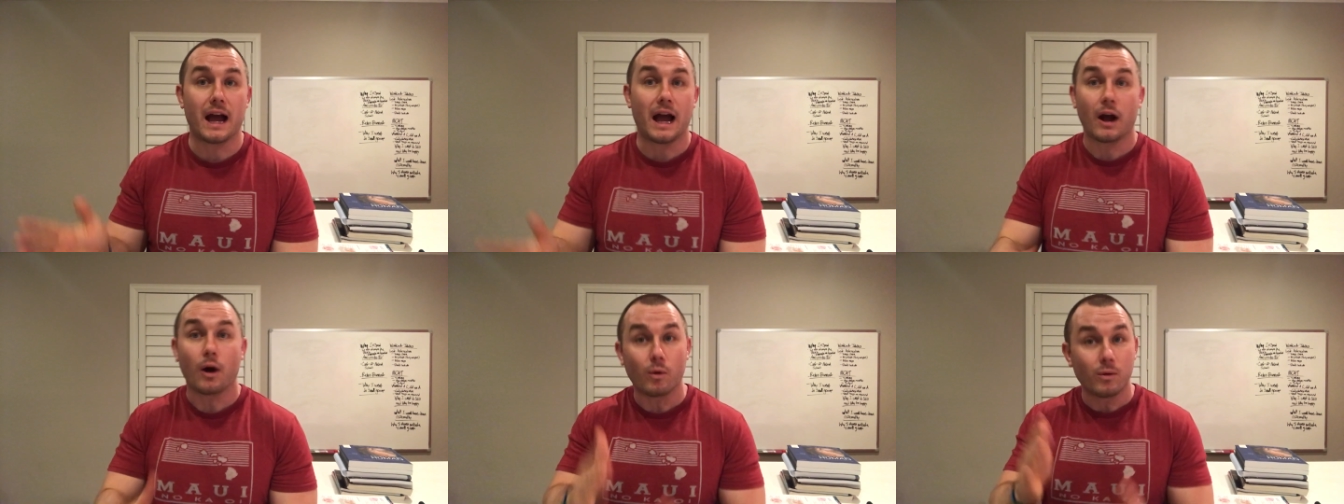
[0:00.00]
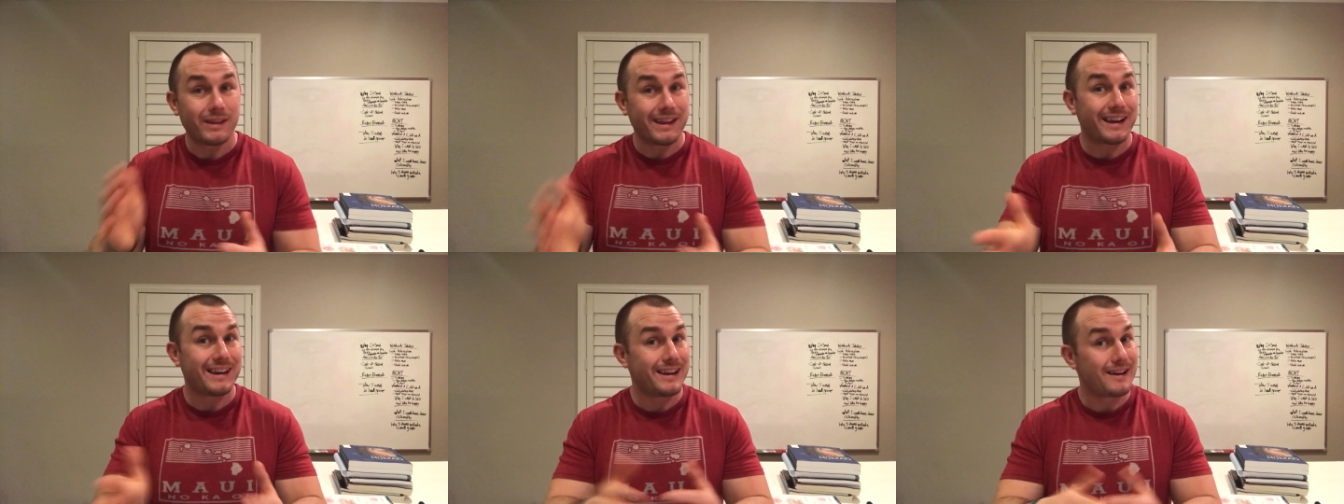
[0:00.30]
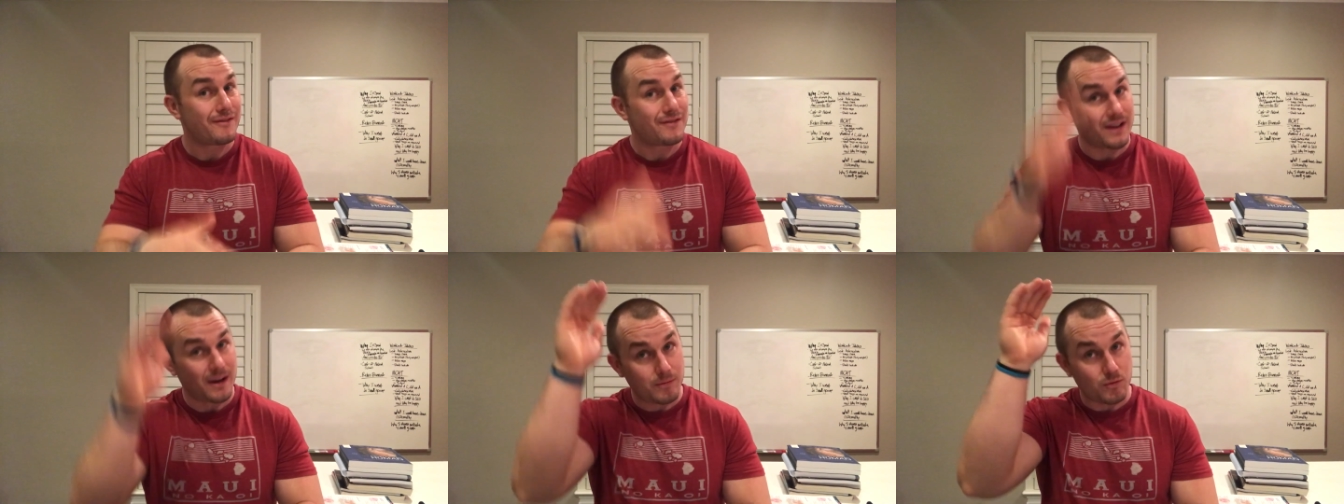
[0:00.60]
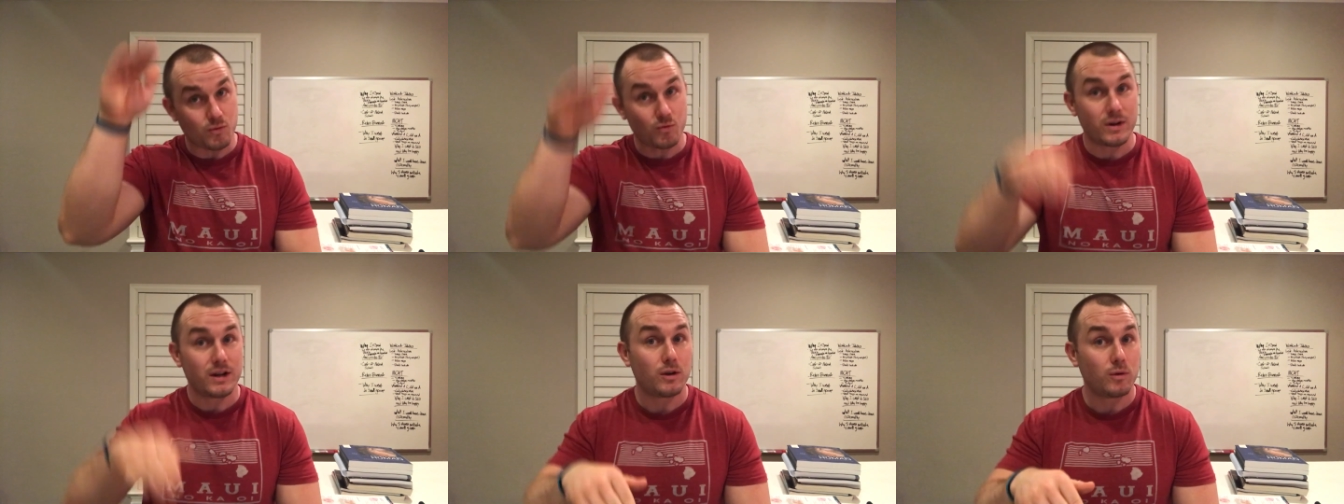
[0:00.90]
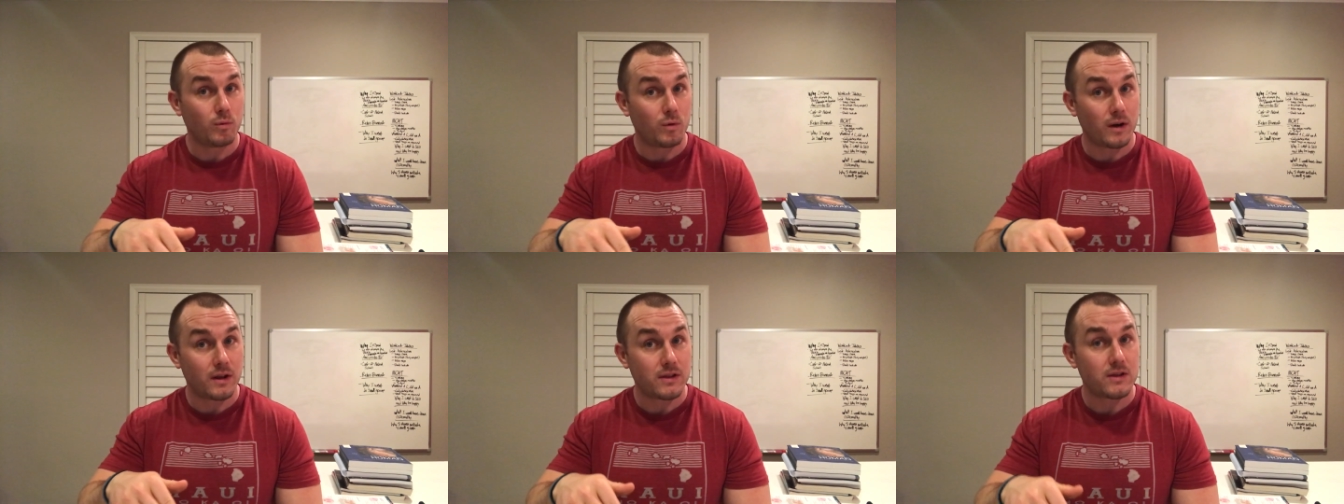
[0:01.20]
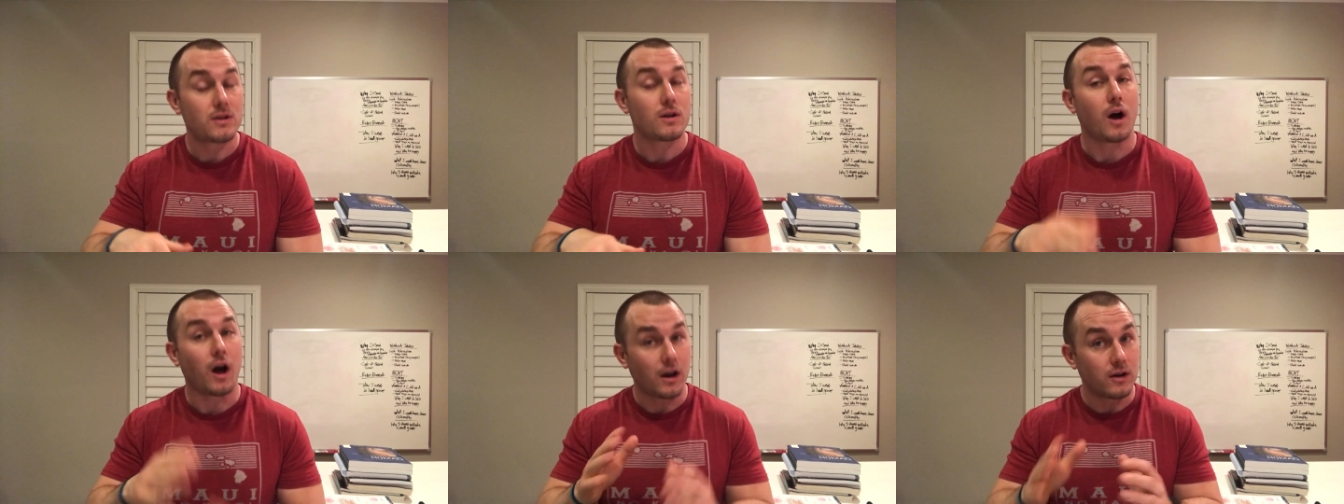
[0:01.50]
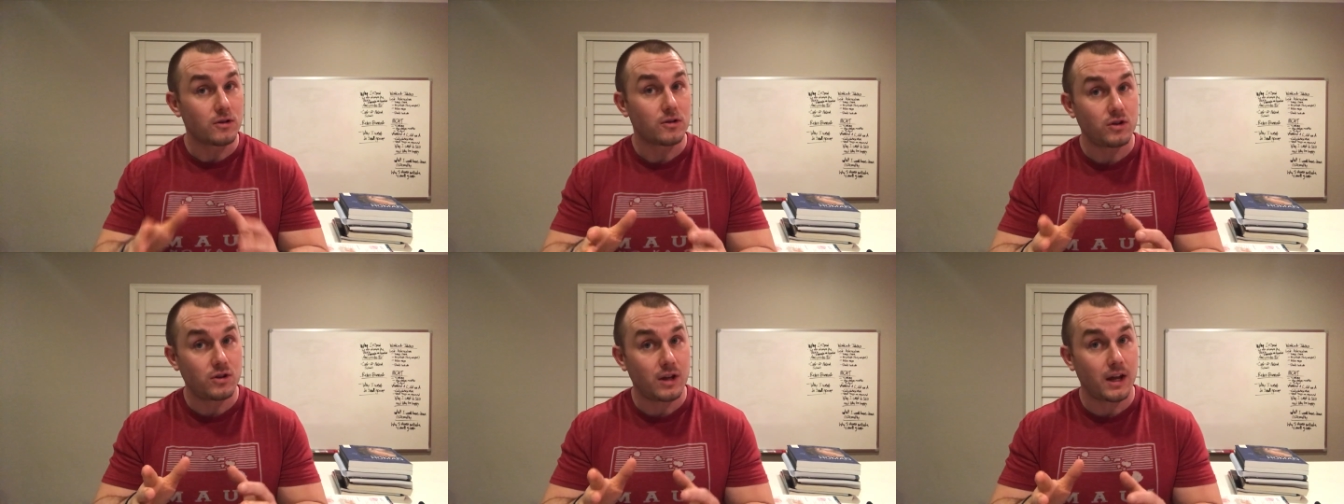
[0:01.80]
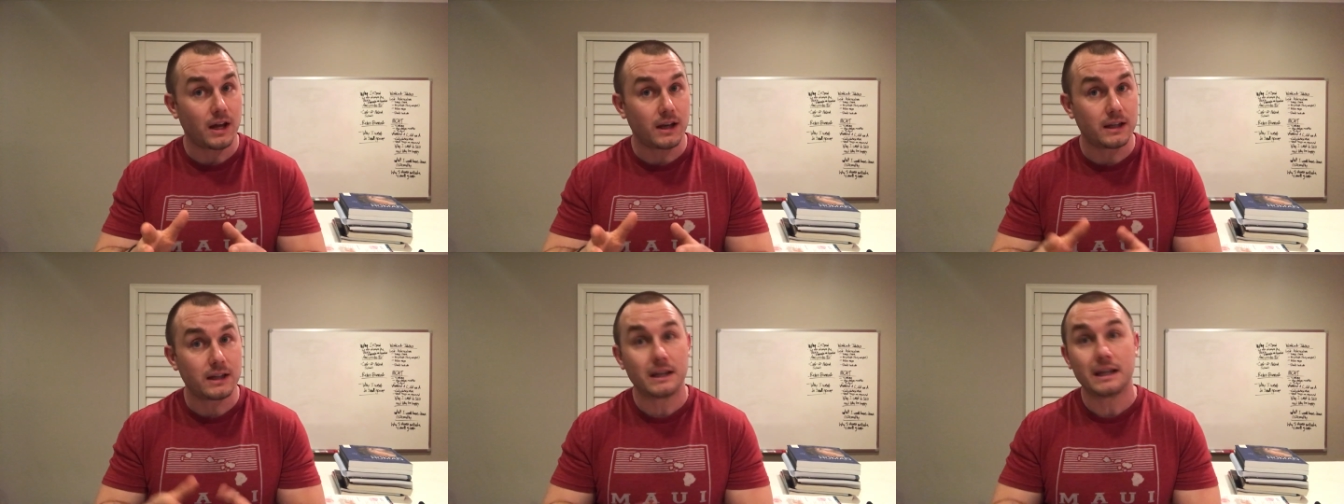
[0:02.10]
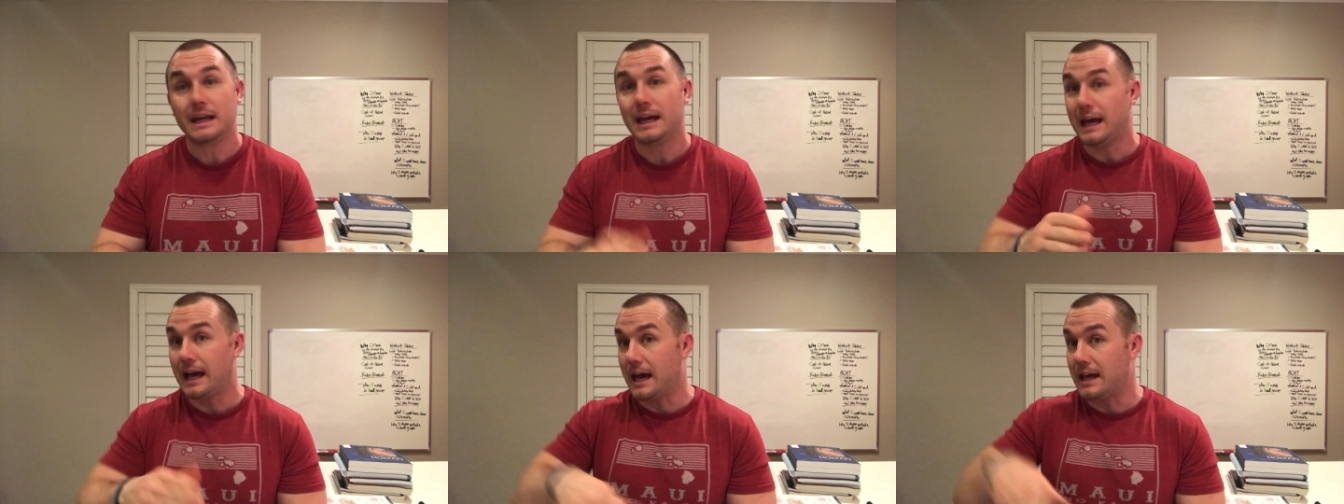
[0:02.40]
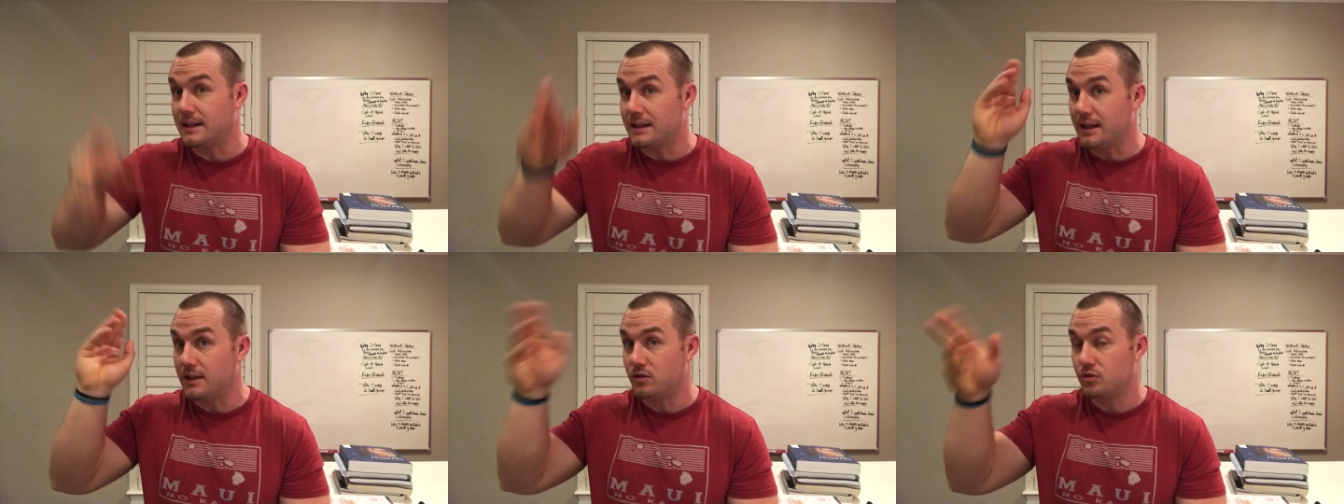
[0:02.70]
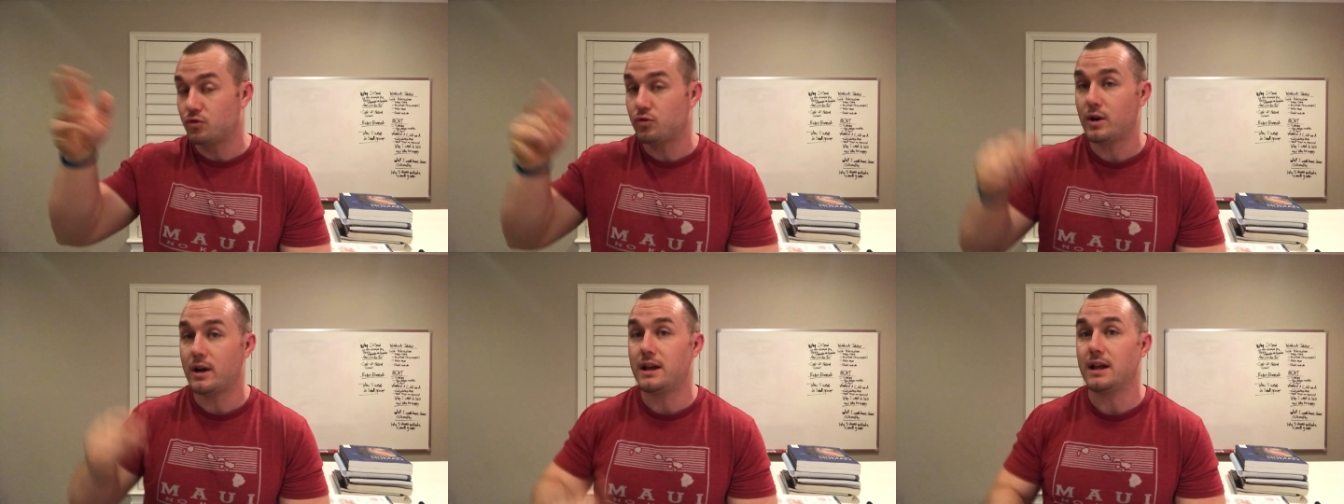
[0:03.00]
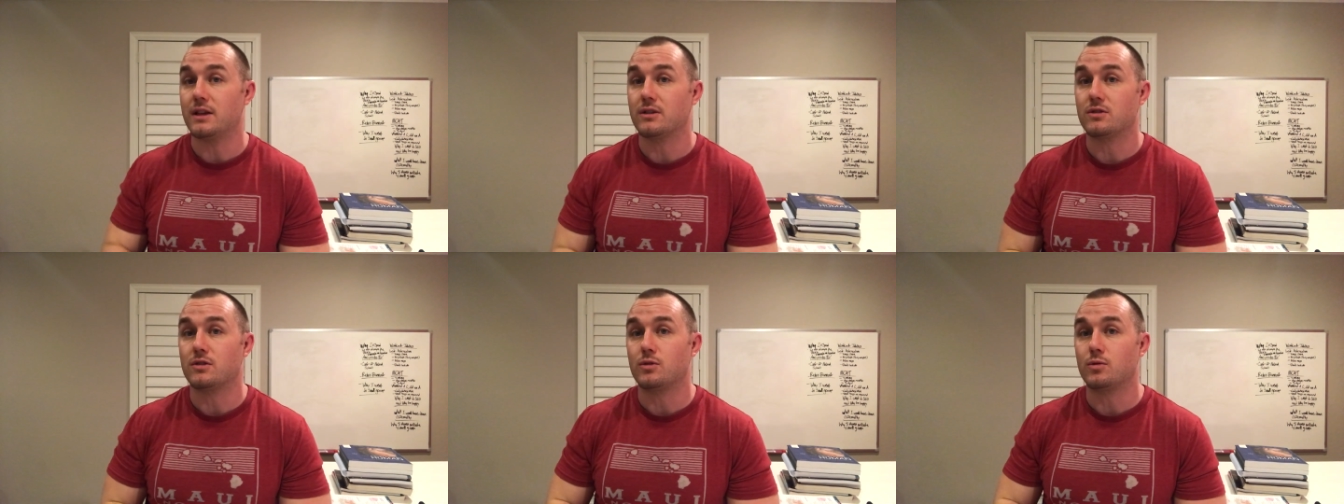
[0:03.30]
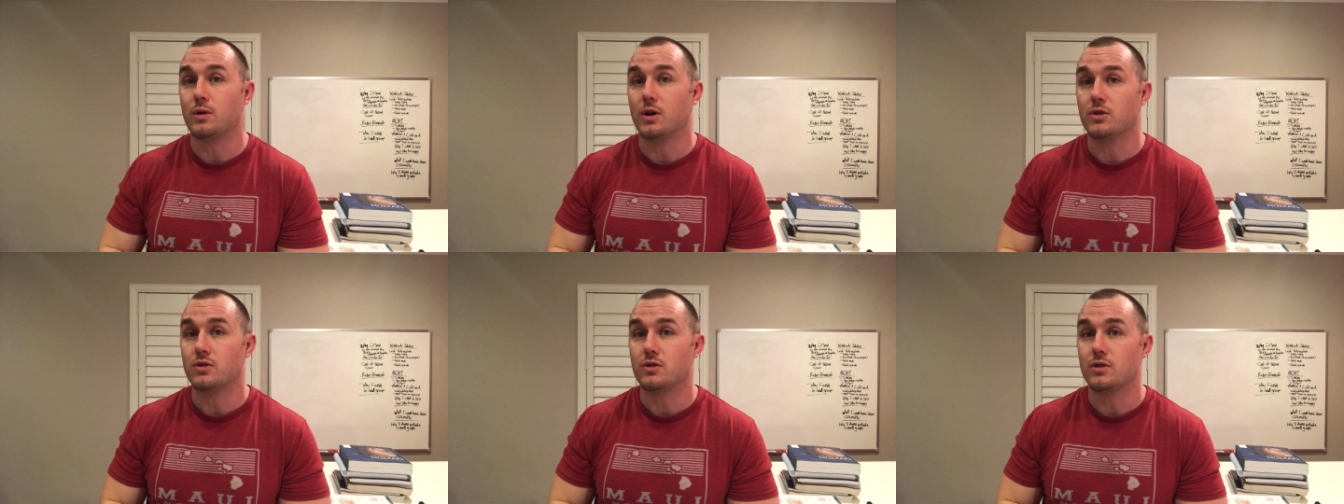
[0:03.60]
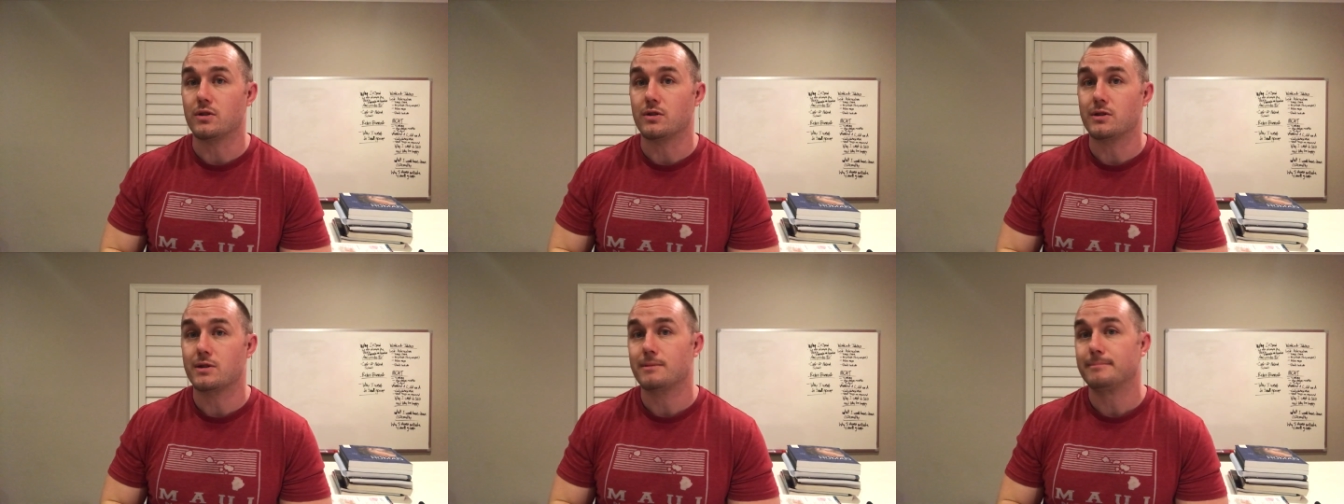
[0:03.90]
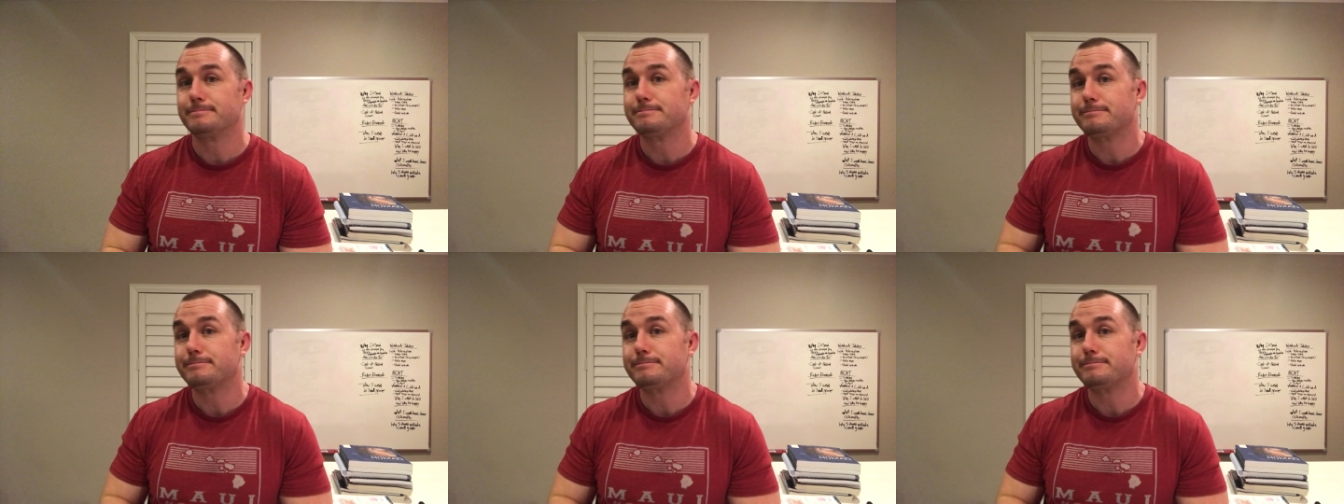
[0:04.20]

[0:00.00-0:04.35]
I only had enough time to read it once, understand it, and then try to answer the questions.